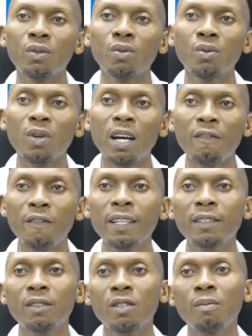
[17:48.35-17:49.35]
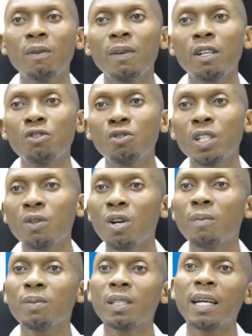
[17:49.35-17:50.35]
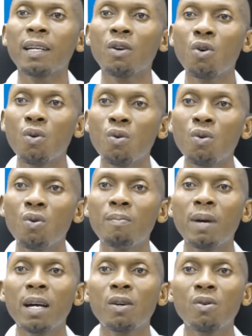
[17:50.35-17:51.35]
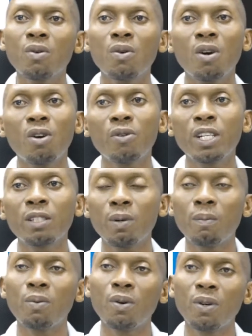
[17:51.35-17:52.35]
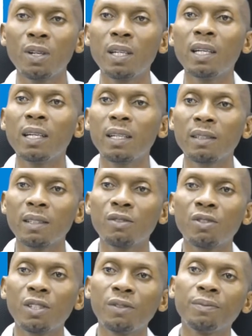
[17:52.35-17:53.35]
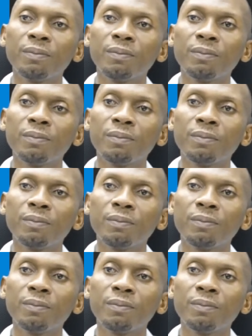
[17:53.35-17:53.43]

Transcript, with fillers: to harvest some of our tree crops like cocoa, mango, orange, pawpaw, etc.